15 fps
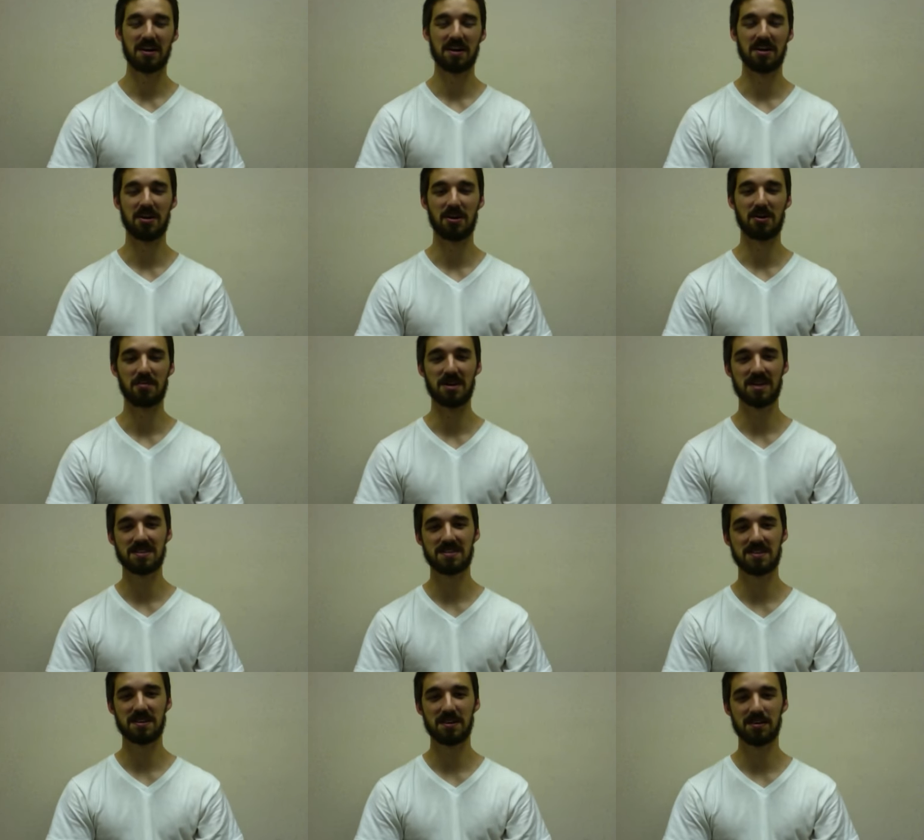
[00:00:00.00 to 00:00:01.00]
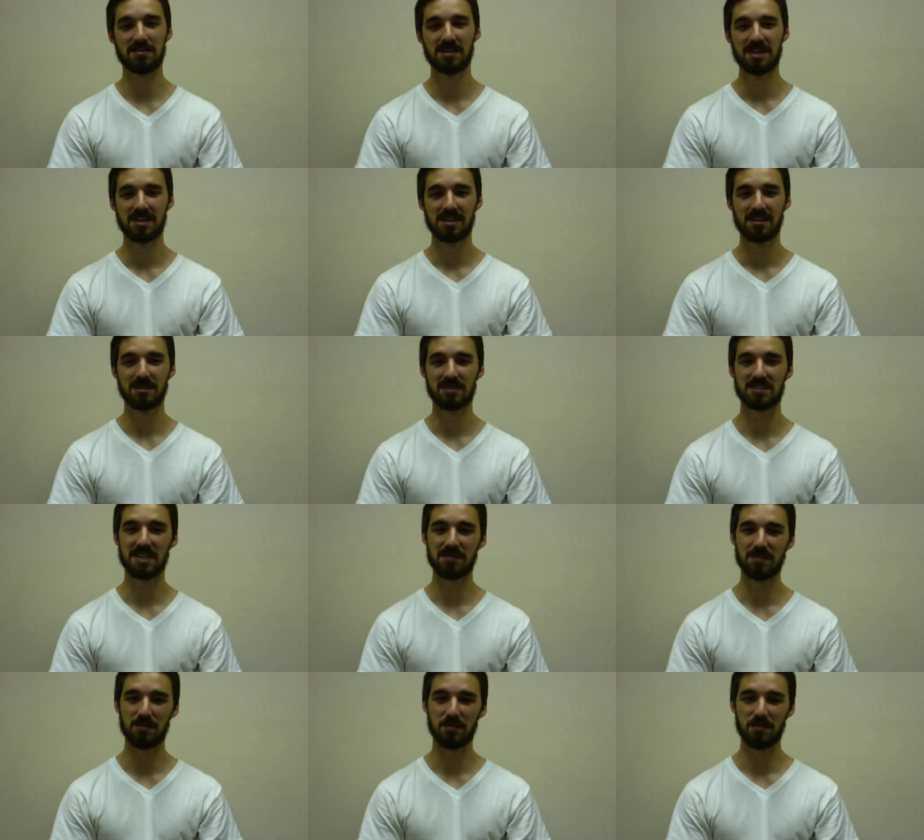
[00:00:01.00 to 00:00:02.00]
and so
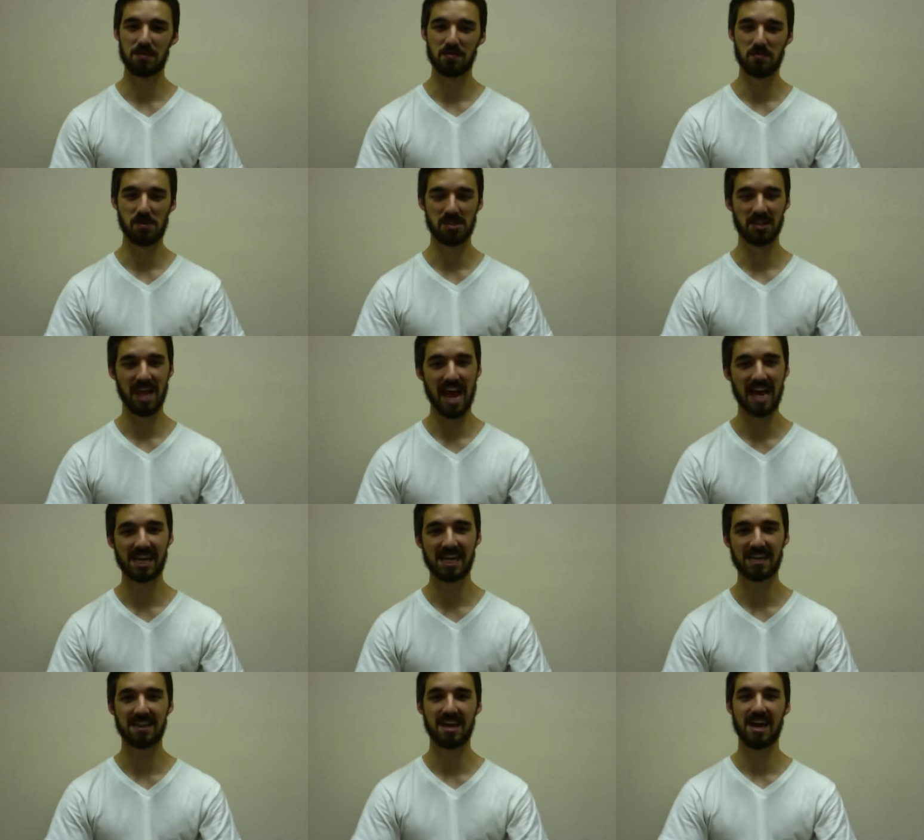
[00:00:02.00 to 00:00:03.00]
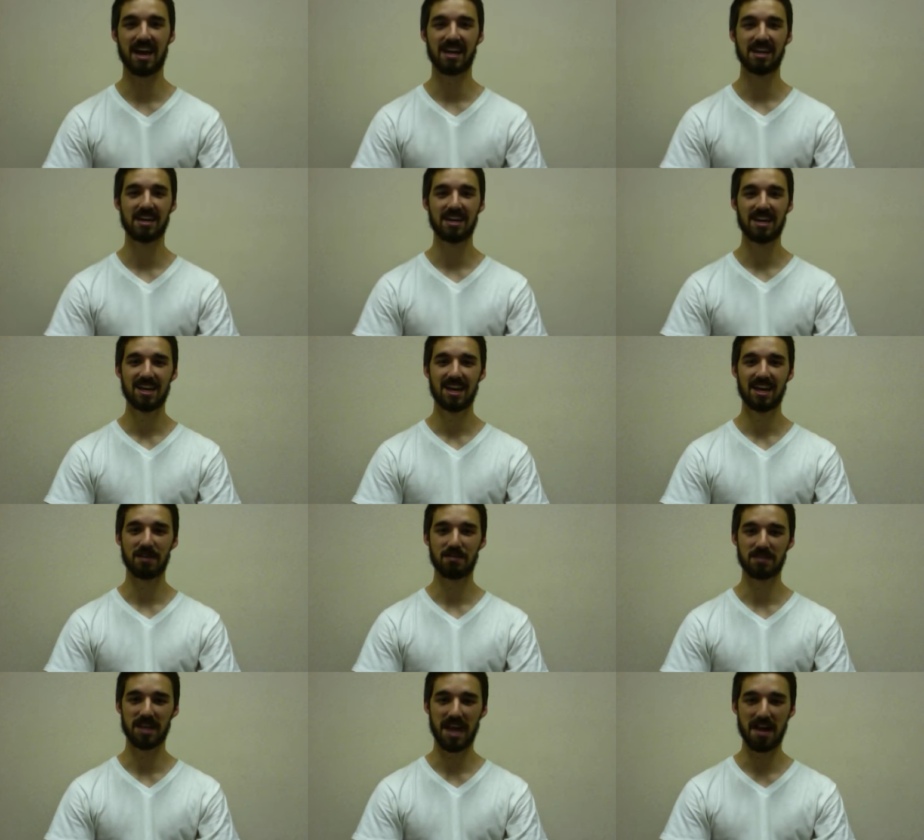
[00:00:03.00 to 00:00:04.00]
Stephen was lacking that, and it
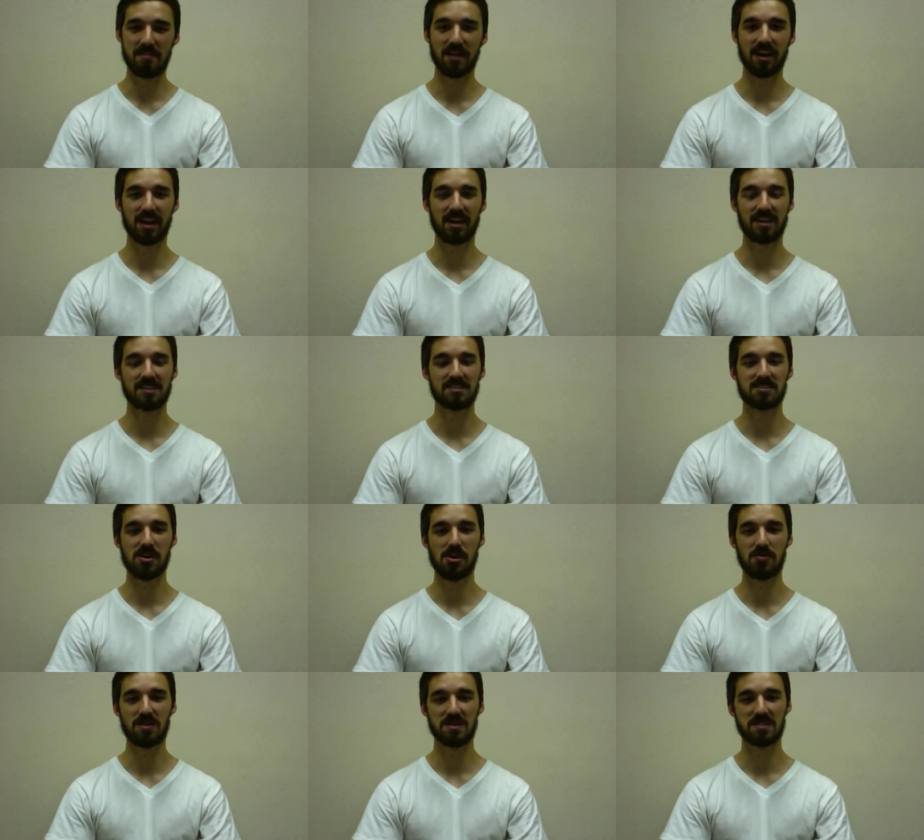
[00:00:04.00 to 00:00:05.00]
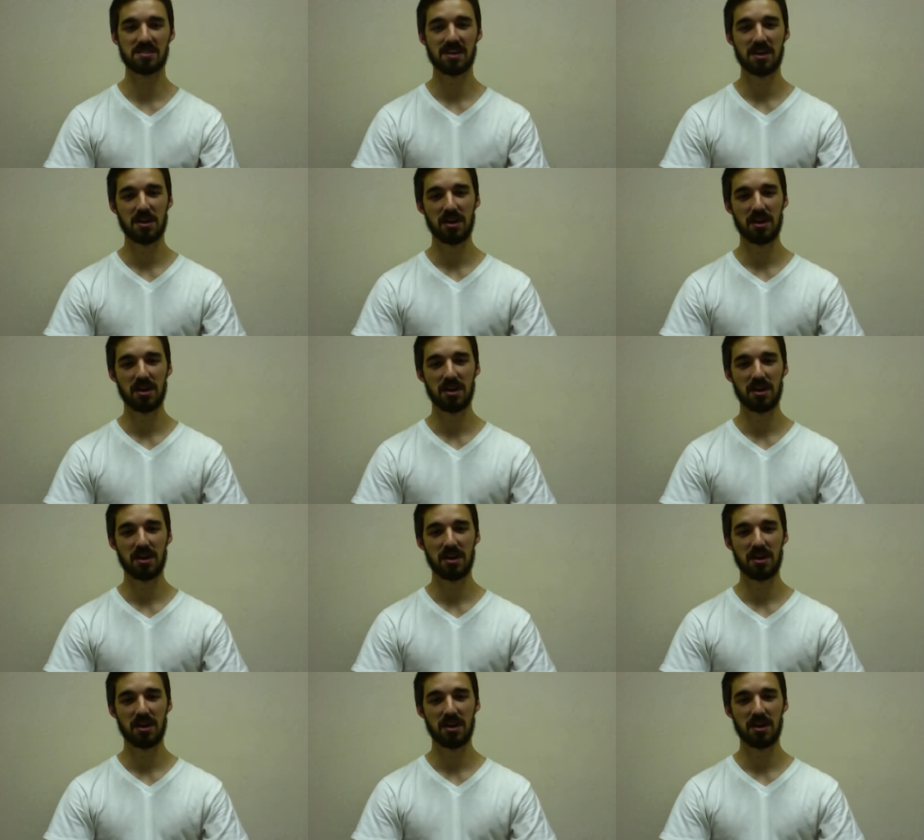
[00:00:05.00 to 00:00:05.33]
was evident, and so this.